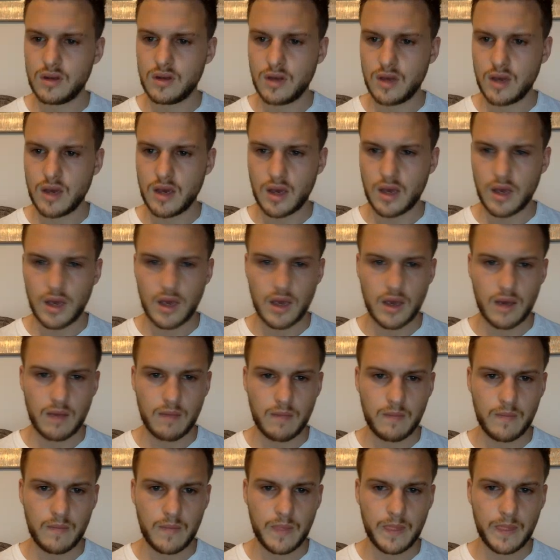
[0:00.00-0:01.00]

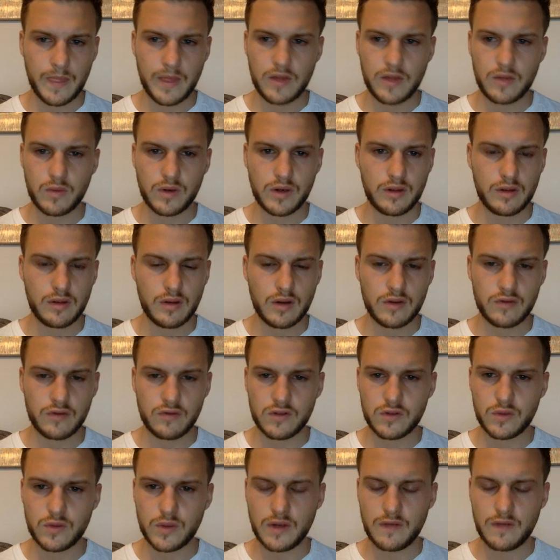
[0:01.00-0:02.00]
This one is
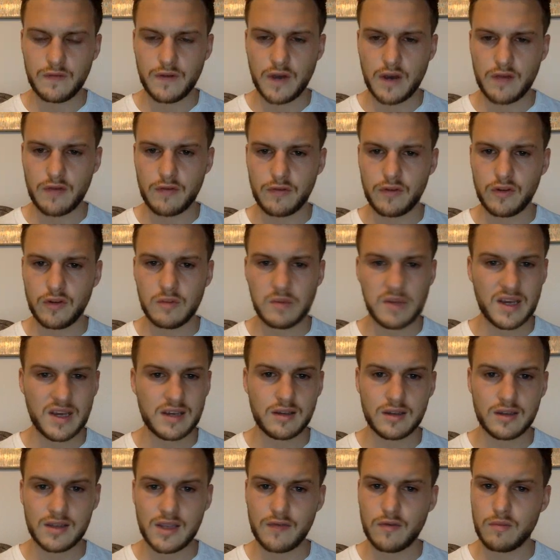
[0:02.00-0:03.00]
125 reviews, but
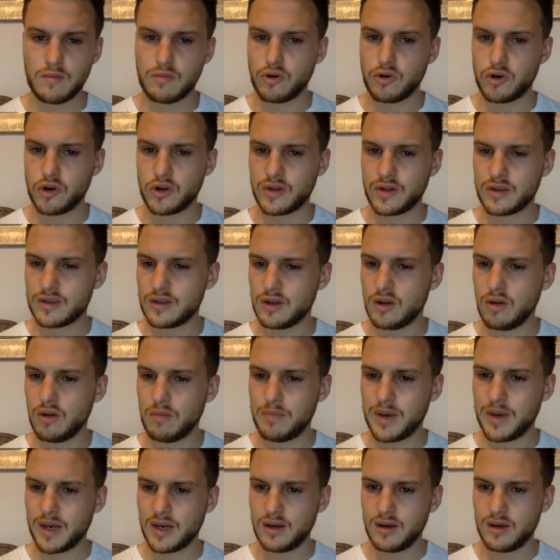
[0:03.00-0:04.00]
that's a different product. That's a lot
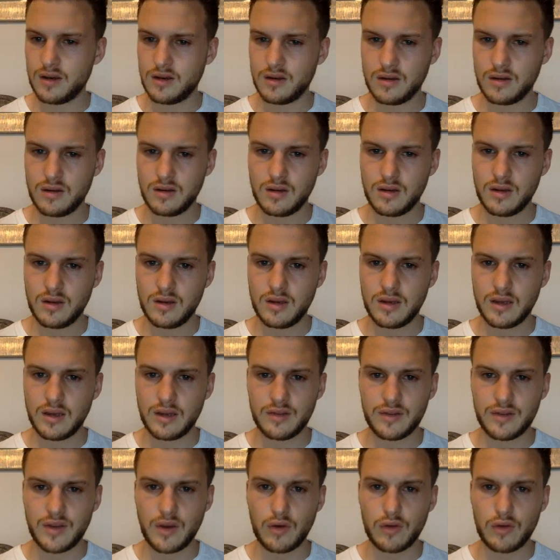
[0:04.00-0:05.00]
bigger. It
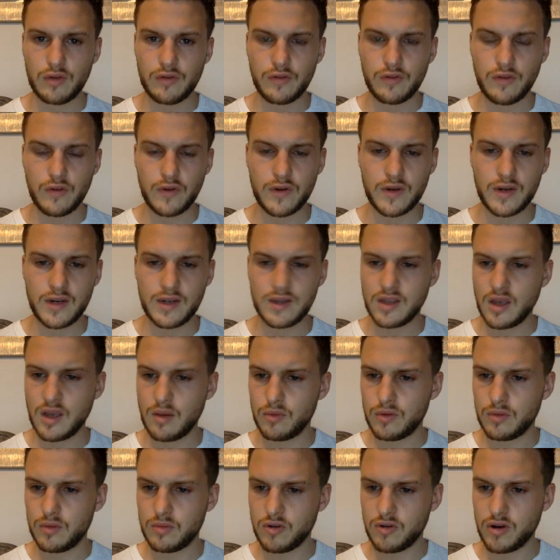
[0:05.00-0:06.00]
sells for nearly
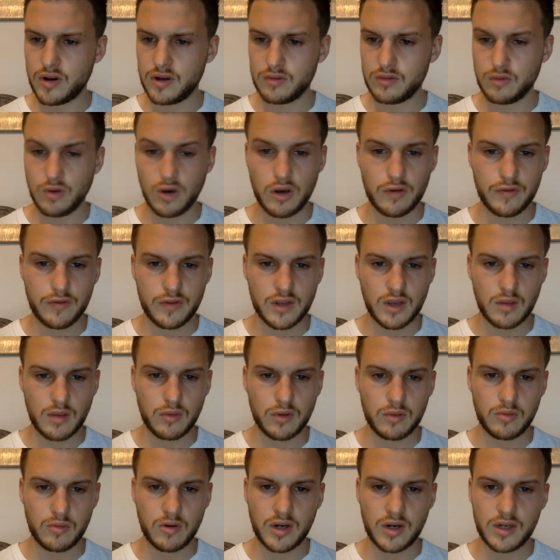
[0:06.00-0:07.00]
double the price, or over double
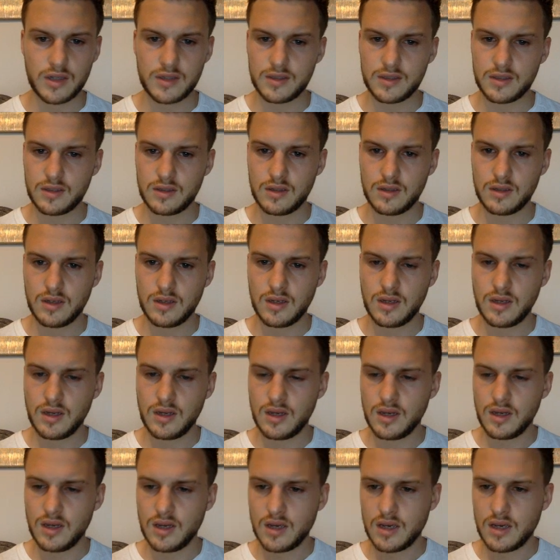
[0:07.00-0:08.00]
the price.
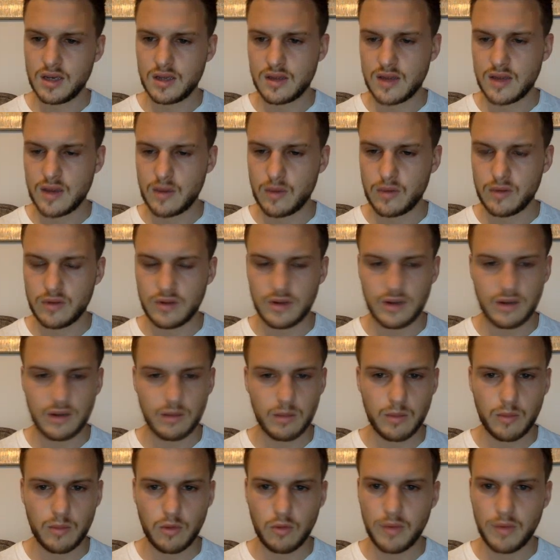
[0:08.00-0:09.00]
And then that one's a little
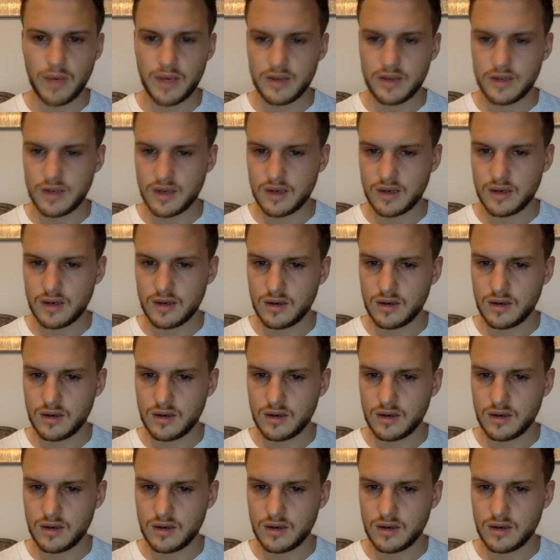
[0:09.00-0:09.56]
bit more basic.